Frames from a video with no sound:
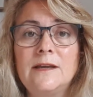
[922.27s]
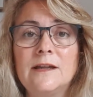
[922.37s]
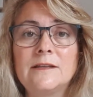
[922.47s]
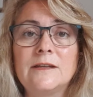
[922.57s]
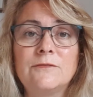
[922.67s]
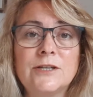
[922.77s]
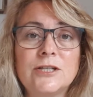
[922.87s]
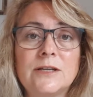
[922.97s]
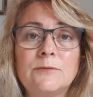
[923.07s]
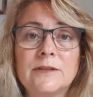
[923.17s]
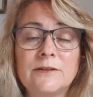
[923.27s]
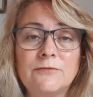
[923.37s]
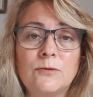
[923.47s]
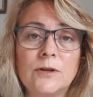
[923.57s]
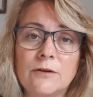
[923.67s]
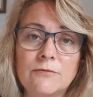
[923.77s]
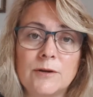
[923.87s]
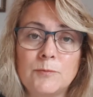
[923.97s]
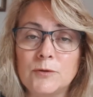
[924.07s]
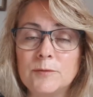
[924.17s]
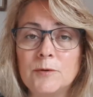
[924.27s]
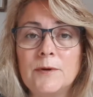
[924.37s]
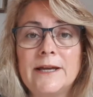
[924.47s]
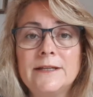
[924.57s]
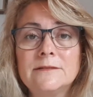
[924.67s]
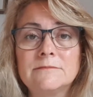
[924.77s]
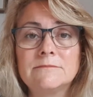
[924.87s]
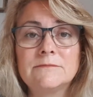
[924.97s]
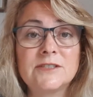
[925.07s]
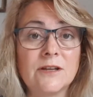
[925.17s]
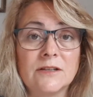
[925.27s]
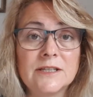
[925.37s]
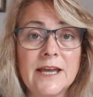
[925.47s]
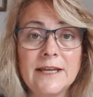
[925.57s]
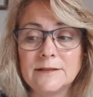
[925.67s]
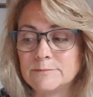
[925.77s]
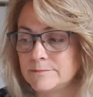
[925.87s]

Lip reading: and then eventually when they fall over I put them away and start again.